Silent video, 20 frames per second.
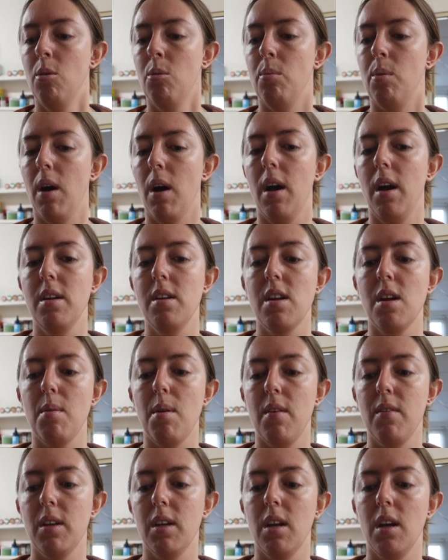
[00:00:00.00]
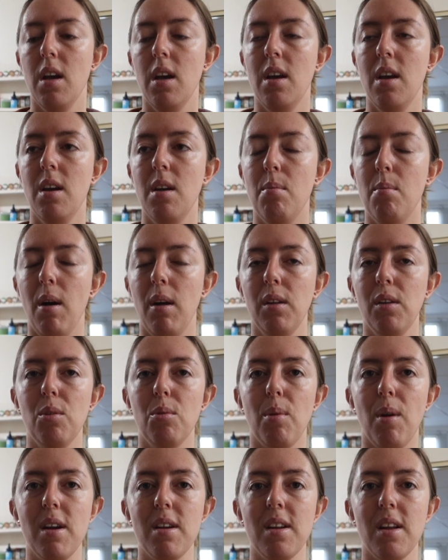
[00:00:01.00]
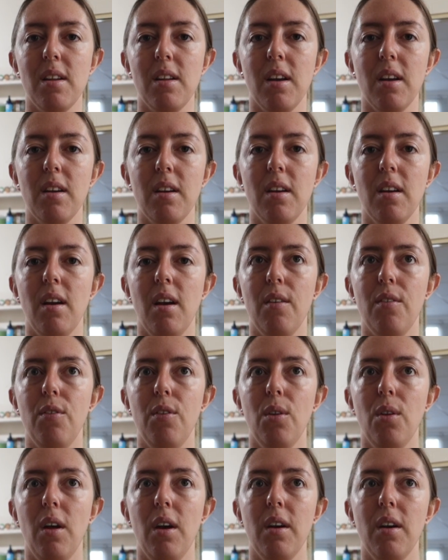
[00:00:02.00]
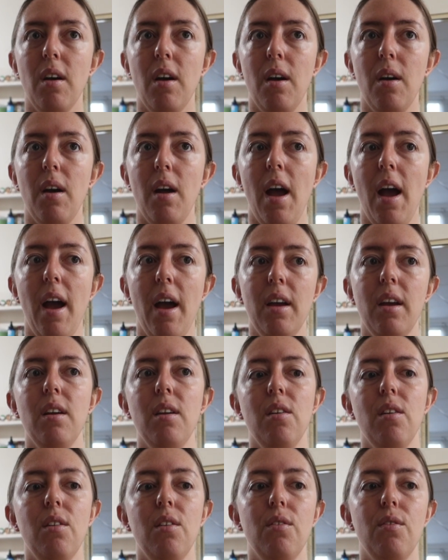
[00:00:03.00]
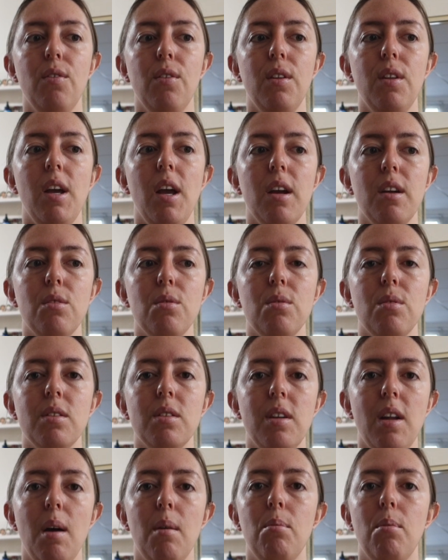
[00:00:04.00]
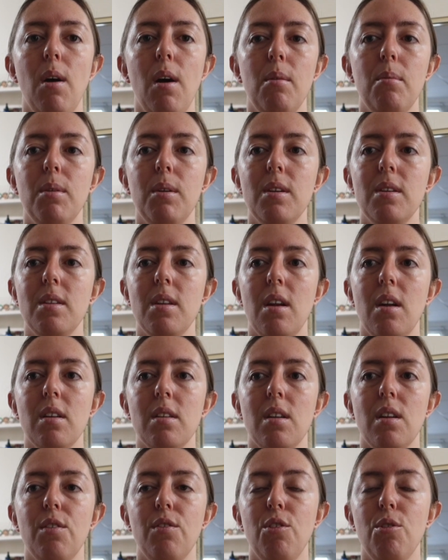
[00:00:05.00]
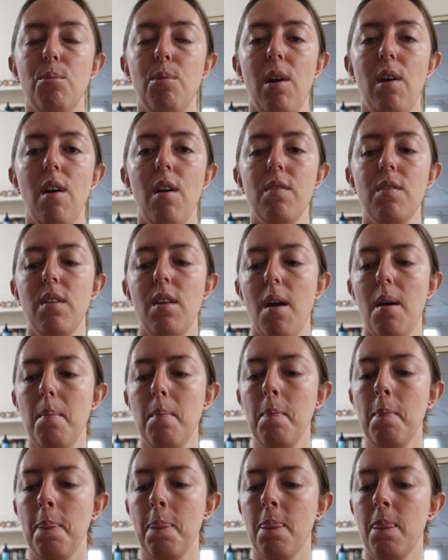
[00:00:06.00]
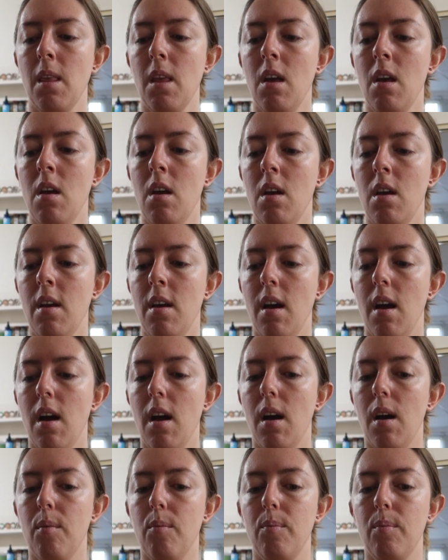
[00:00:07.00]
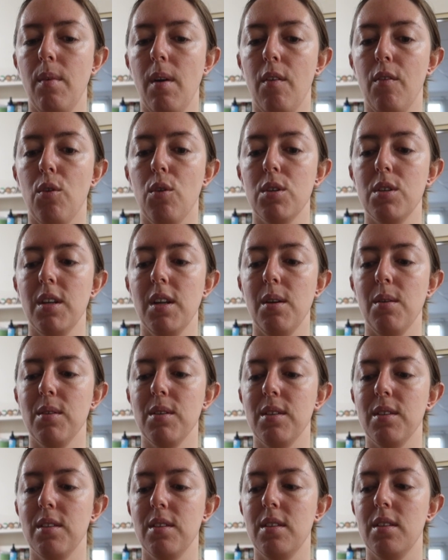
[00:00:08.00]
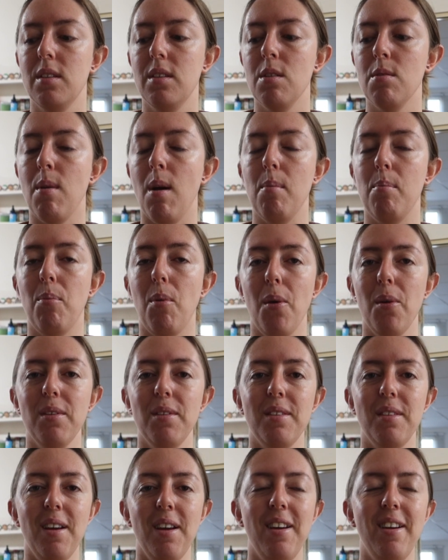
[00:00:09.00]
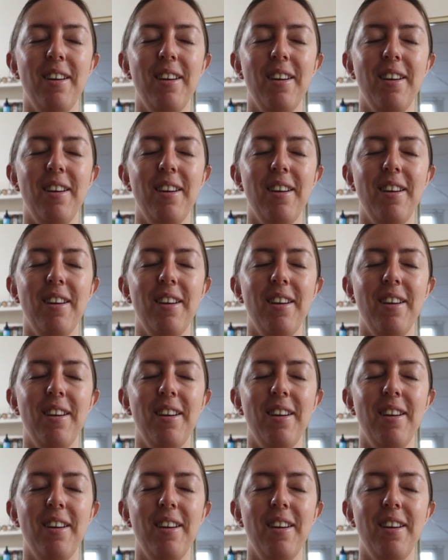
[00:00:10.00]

But I ended up having my little breakdown. Like I feel like I hang for the actual snap part, because then I start to feel better after that. Unfortunately it was to my boss.